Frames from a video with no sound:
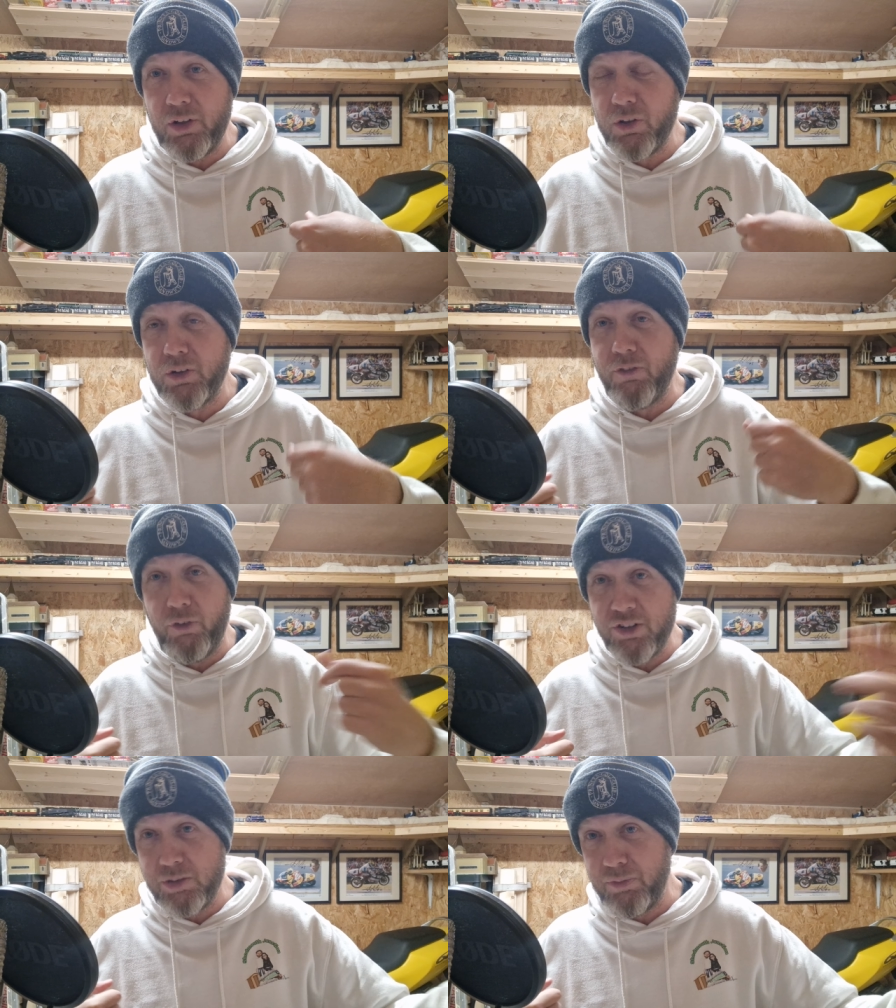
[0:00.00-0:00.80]
you couldn't have
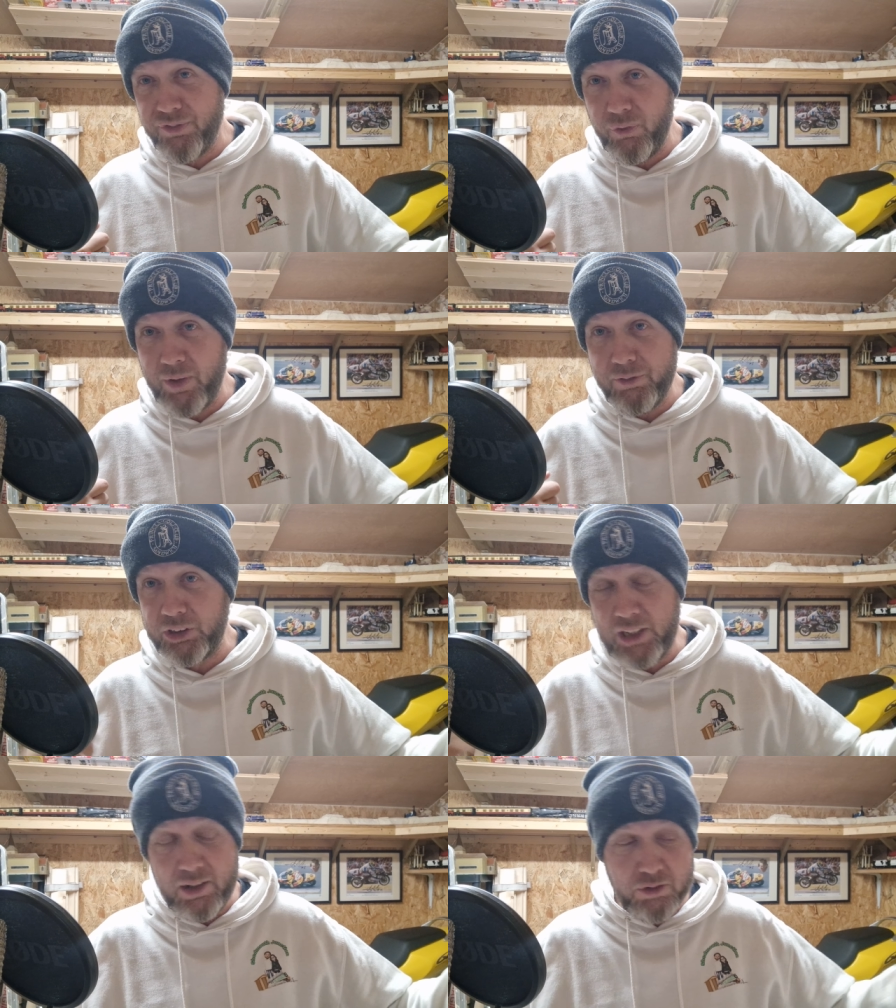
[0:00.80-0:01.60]
already seen before on other
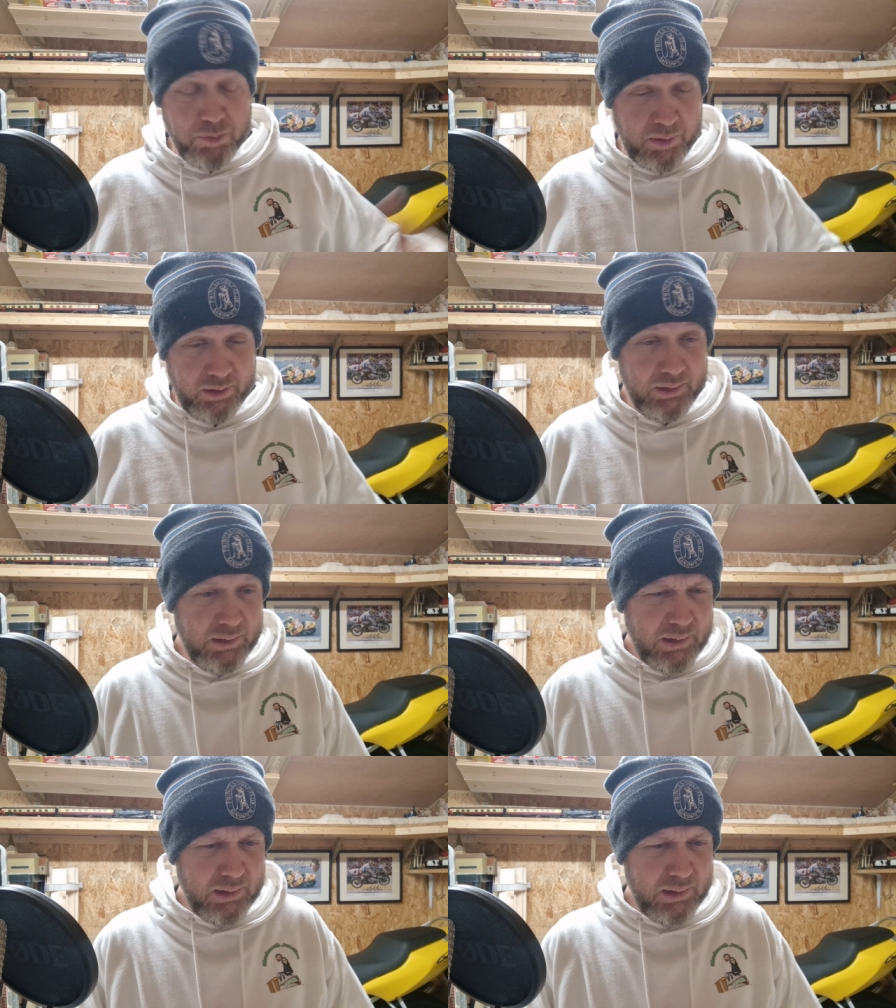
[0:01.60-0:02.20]
channels, but